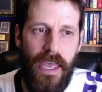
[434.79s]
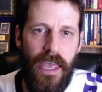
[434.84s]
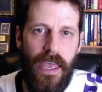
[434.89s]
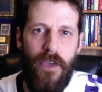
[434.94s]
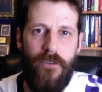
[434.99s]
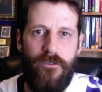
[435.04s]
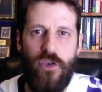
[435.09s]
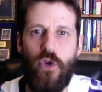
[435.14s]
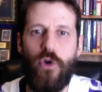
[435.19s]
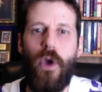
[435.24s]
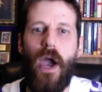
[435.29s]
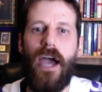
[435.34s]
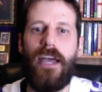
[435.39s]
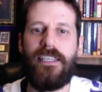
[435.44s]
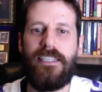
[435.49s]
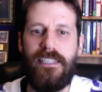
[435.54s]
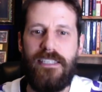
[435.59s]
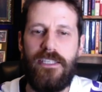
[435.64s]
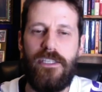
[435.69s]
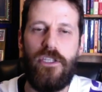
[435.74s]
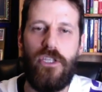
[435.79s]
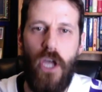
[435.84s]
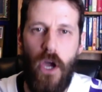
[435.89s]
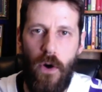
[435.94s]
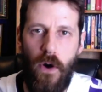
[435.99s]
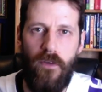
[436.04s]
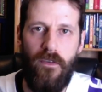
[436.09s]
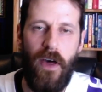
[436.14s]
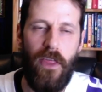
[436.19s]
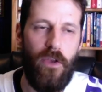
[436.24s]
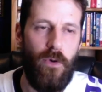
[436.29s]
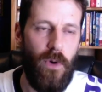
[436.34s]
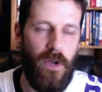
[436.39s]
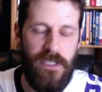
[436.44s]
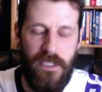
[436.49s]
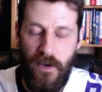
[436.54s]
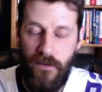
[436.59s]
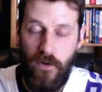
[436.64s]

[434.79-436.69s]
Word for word: If you guys know of other ones,